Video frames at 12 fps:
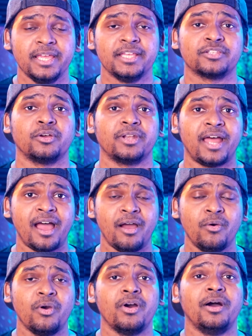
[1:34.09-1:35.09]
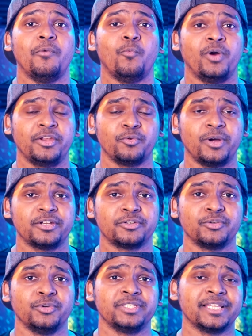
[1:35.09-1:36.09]
So now what you want to
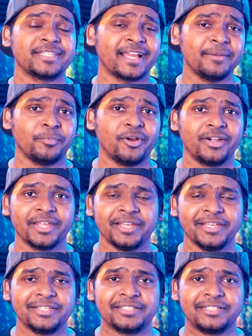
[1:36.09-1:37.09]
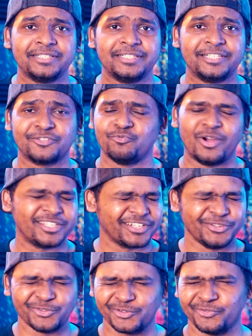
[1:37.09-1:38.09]
do is, the second point is just watch a
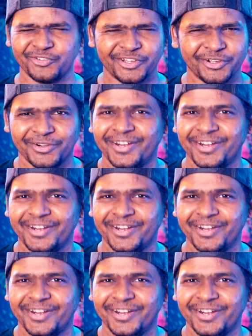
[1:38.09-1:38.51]
YouTube video.